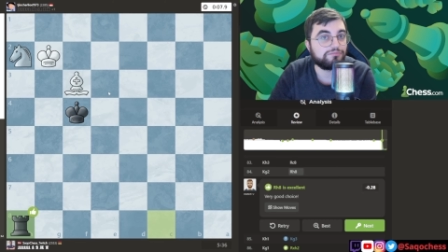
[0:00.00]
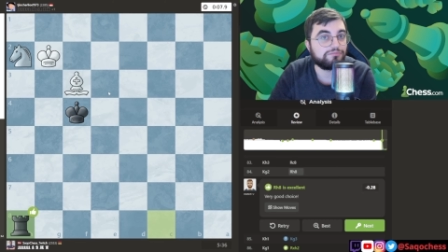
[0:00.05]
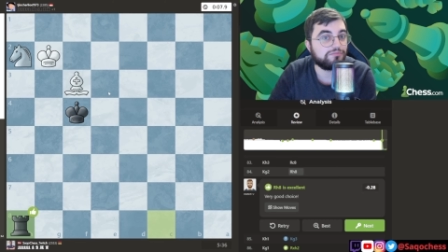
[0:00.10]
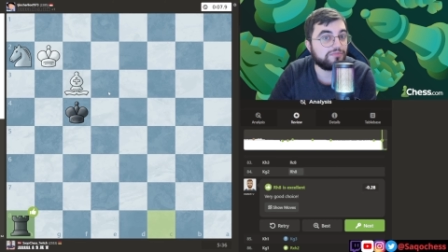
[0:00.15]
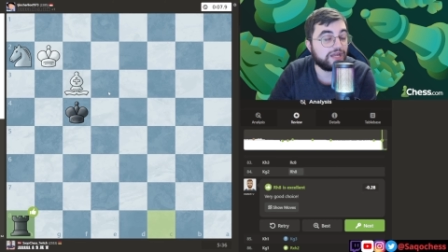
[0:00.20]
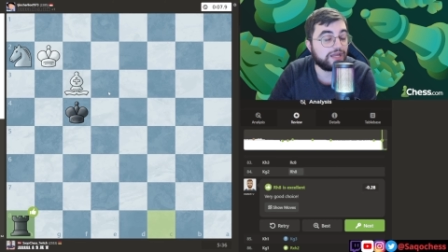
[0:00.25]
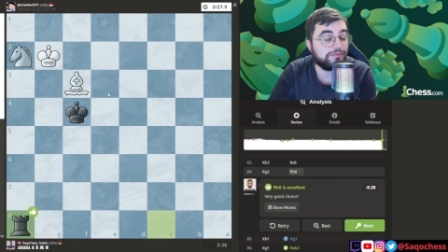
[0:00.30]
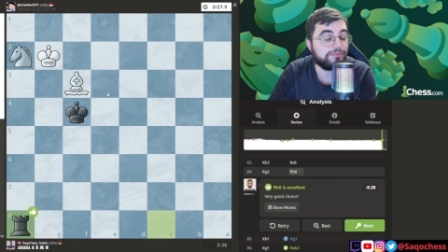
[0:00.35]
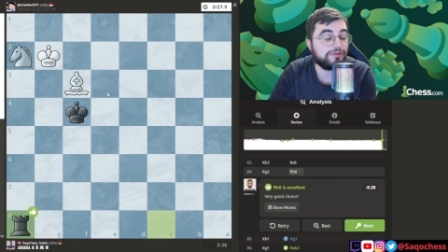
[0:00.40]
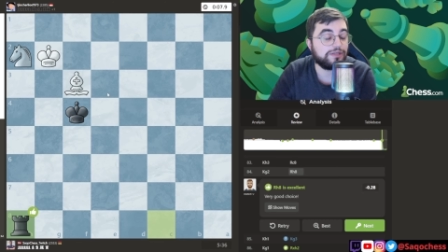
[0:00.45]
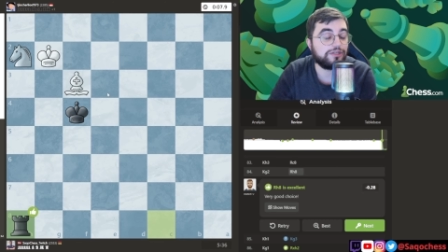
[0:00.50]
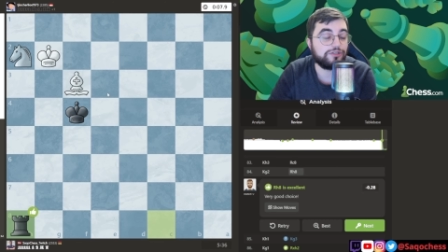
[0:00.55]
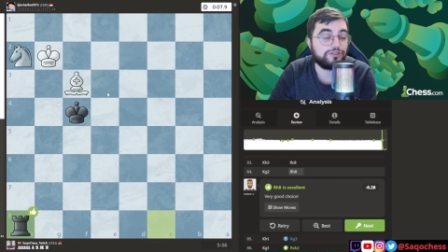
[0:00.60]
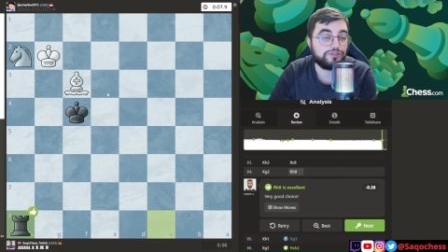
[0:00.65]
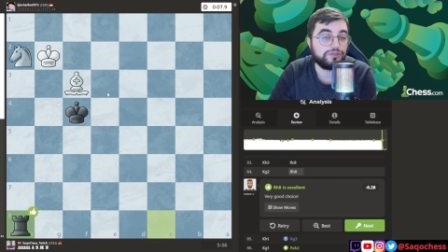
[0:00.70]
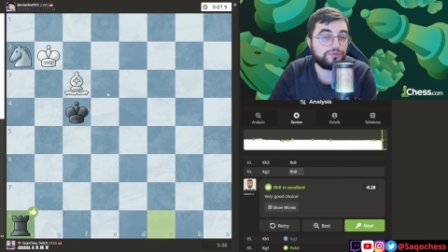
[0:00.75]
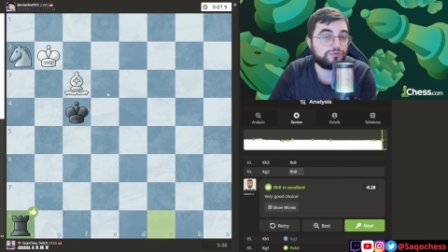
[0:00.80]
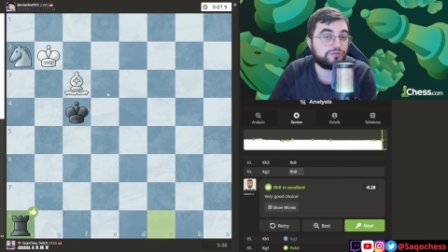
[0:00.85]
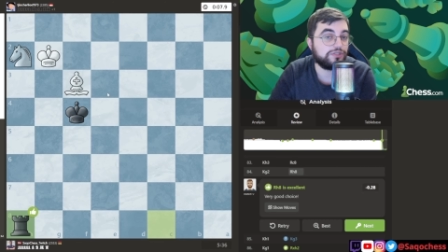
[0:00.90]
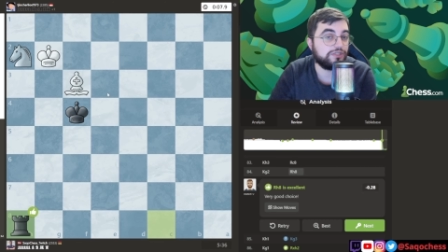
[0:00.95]
maybe
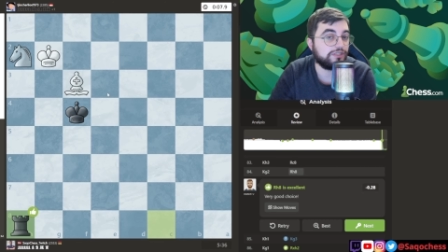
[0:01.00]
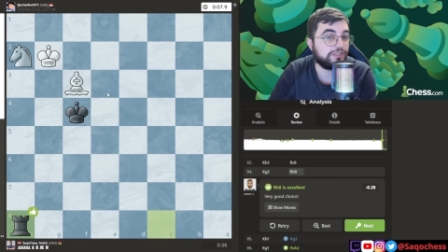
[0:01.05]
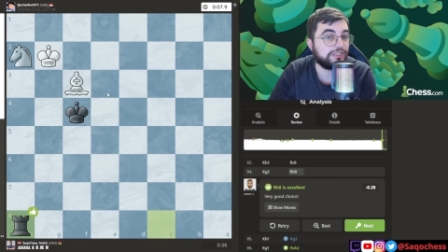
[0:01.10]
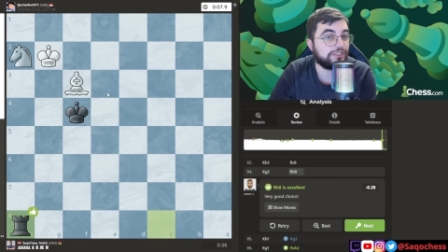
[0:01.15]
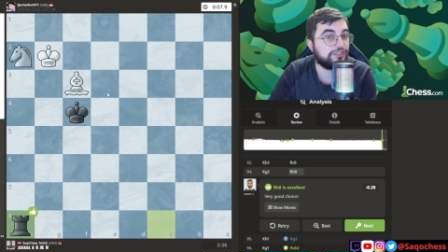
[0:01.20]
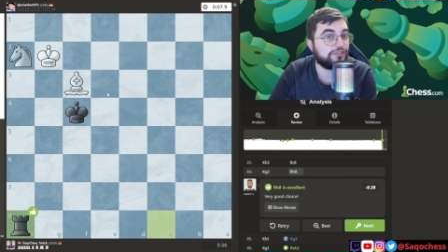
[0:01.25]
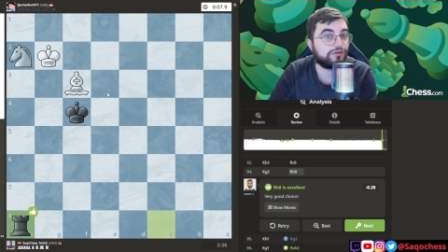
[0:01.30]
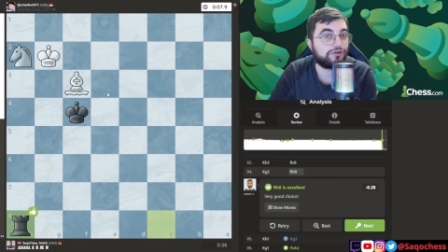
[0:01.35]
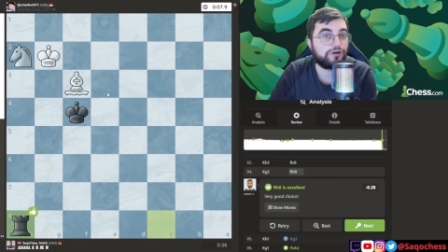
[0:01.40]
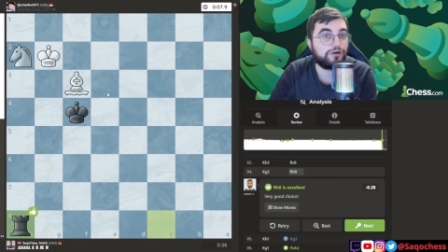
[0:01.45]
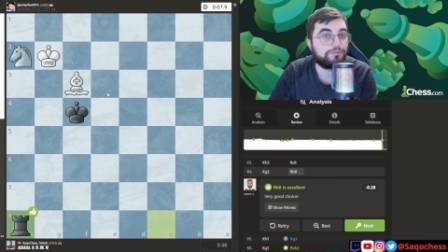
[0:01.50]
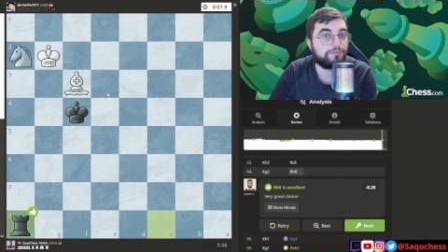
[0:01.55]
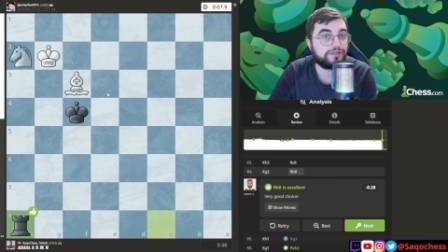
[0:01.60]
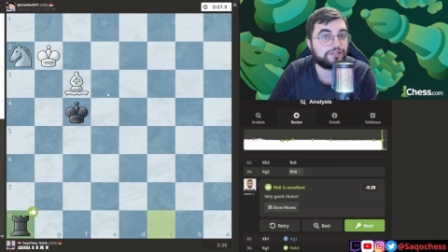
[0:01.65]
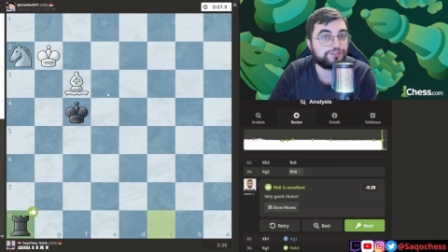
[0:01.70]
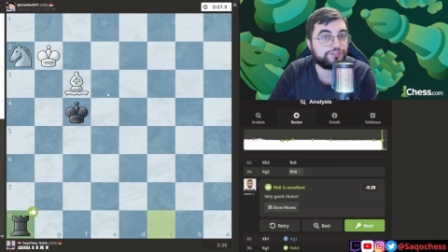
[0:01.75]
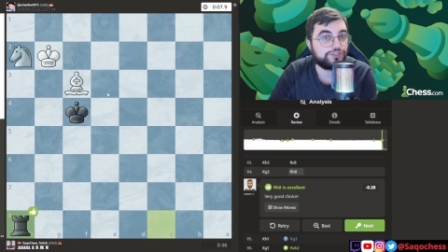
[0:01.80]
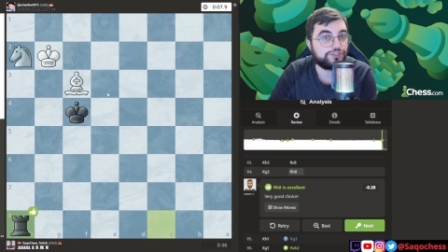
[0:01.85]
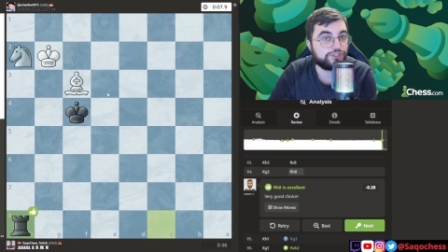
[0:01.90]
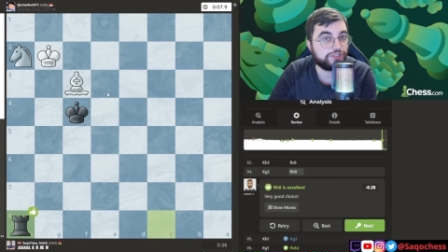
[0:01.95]
you think your
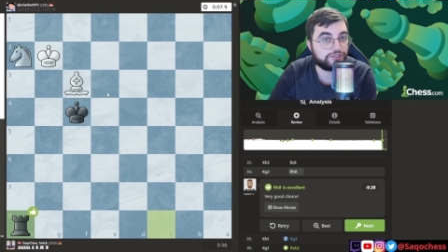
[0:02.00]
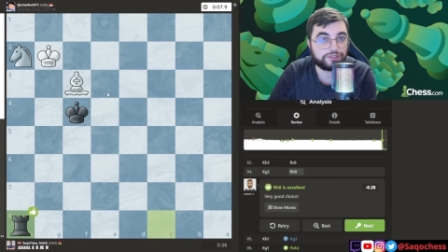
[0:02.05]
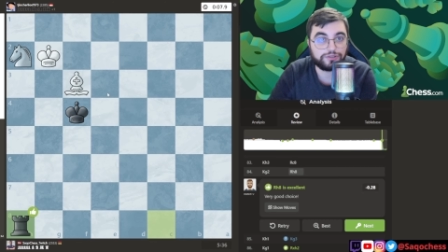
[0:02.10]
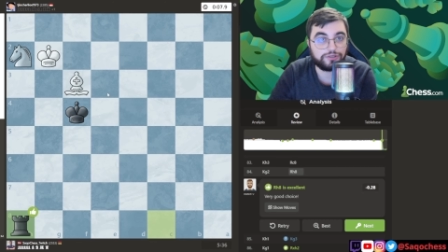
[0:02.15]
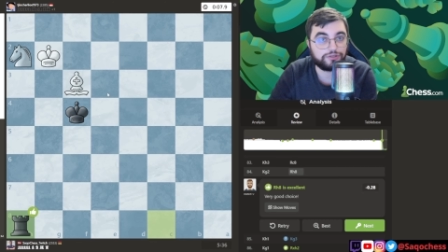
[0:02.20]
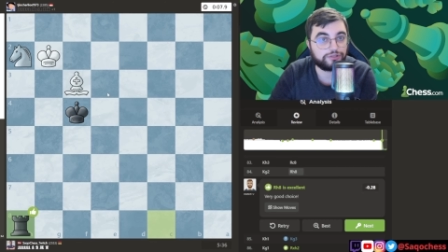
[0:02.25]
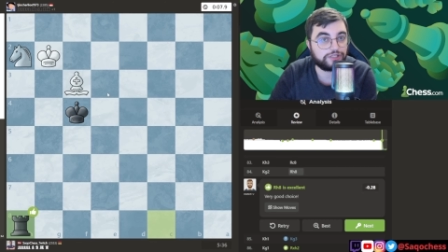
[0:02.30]
opponent cheater.